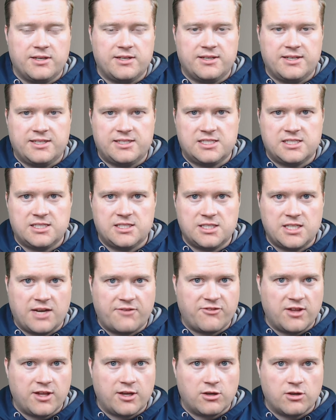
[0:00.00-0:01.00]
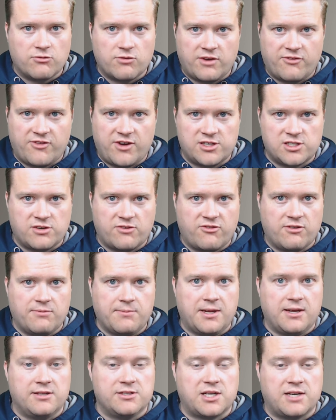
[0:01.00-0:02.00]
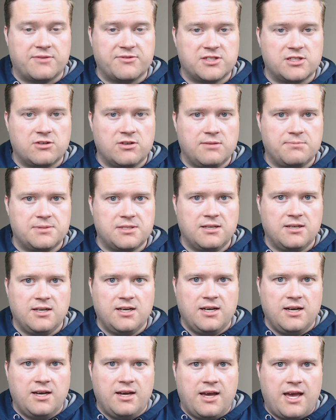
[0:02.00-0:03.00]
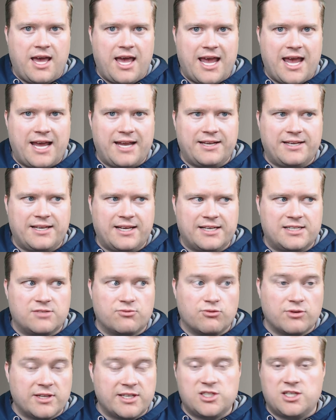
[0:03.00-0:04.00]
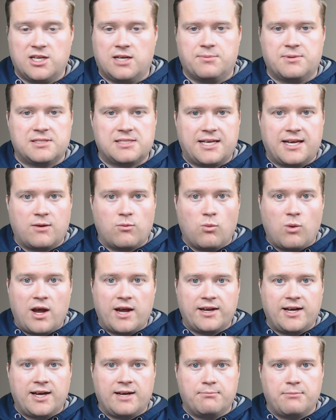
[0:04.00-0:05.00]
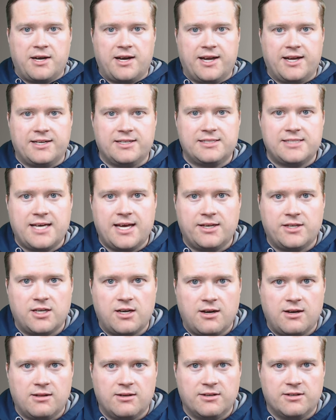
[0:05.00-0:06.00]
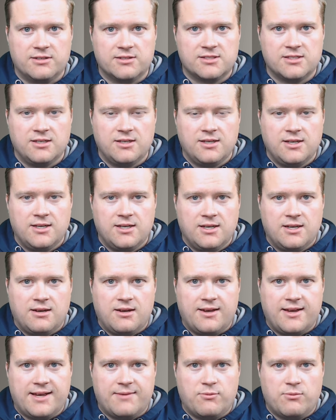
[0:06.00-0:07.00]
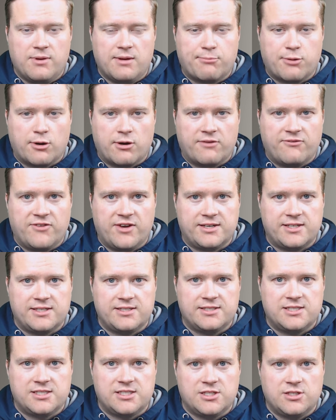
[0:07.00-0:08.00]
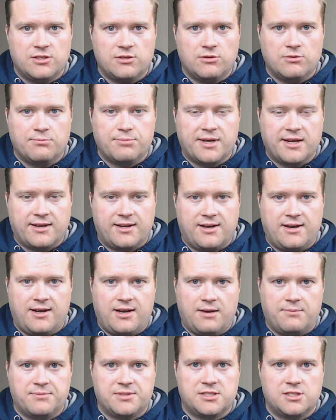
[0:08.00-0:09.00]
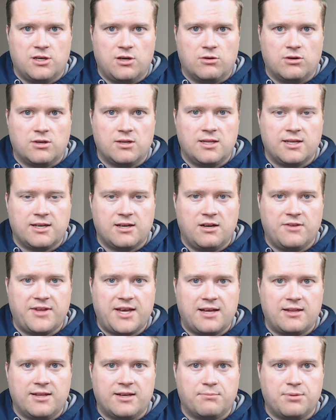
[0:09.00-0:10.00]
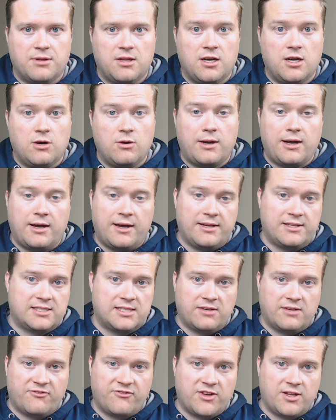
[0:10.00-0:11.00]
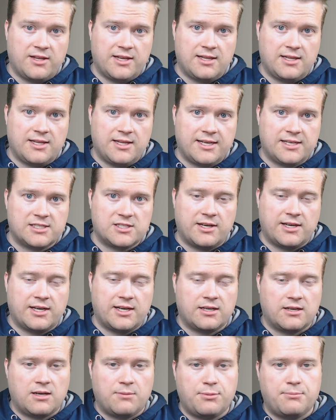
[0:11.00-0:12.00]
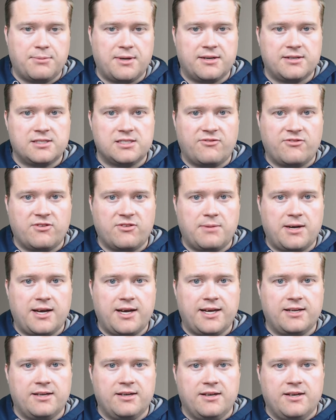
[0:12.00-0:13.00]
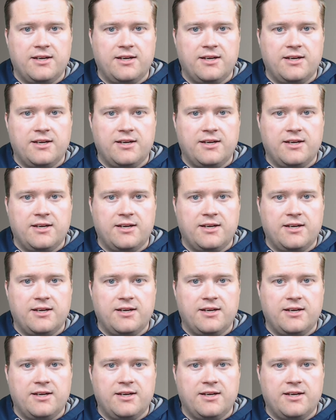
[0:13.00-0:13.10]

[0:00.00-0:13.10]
It's definitely a good refresher for me on JavaScript. And it's really cheap. It's like, why not buy it? $10 it would be perfect to pick up. So click on that link below. Uh, it's an affiliate link, so I get a couple bucks if you buy it.